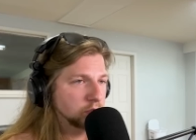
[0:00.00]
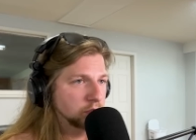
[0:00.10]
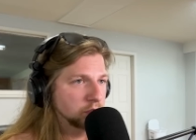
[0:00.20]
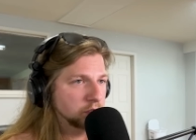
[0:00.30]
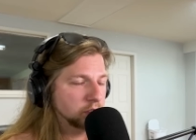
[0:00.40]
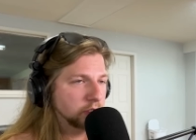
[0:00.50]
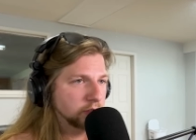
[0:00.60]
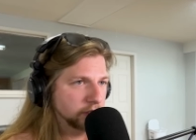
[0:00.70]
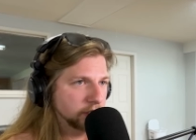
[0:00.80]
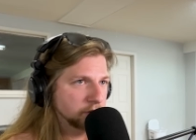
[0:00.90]
You should call
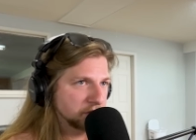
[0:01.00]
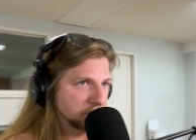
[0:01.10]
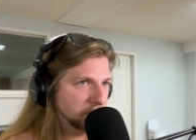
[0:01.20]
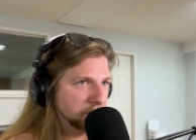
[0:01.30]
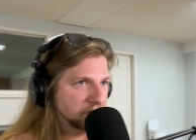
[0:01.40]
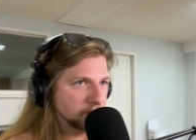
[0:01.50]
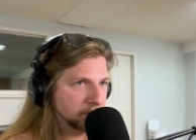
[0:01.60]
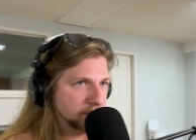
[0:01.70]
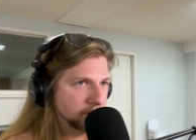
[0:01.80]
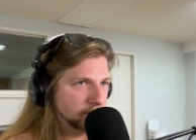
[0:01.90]
it anyways. Give me something
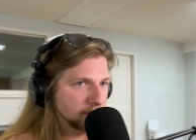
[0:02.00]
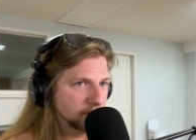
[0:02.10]
to hit.